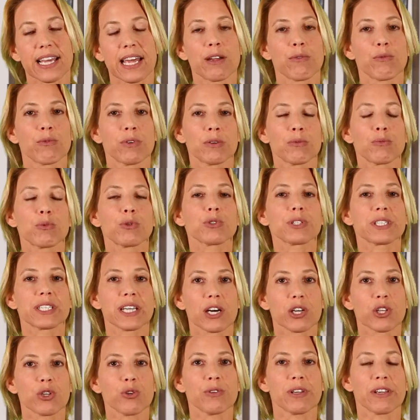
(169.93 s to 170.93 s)
and it will
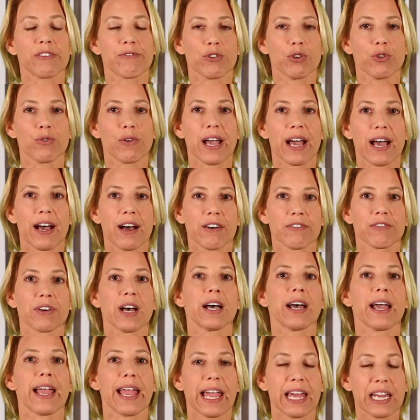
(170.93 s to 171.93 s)
tell you if you have
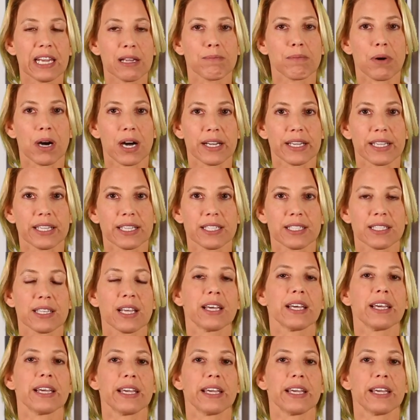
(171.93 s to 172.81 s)
antibodies